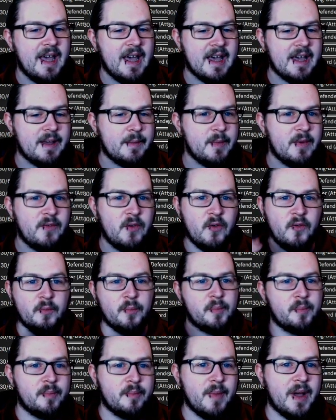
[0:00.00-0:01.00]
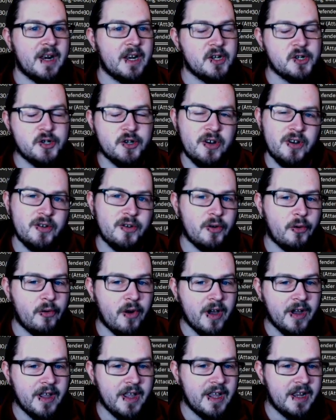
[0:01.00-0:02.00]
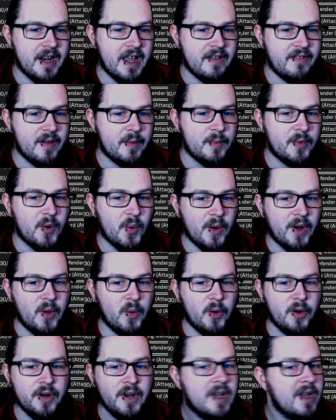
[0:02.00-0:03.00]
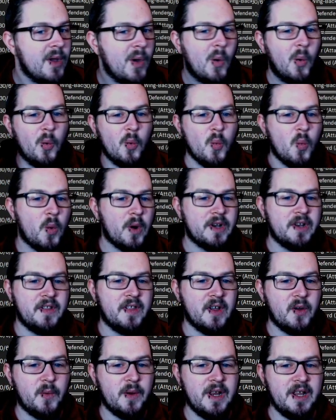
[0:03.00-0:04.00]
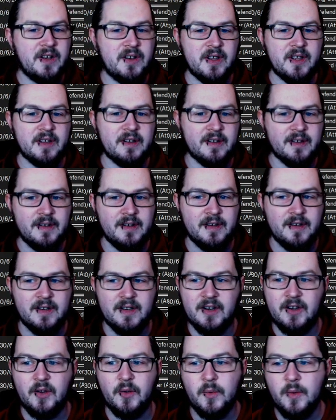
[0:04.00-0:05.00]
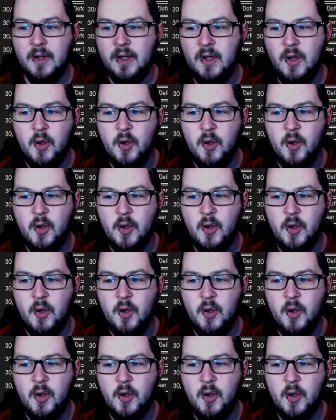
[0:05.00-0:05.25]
If you've managed Dorog in FM21, what do you think we need to do?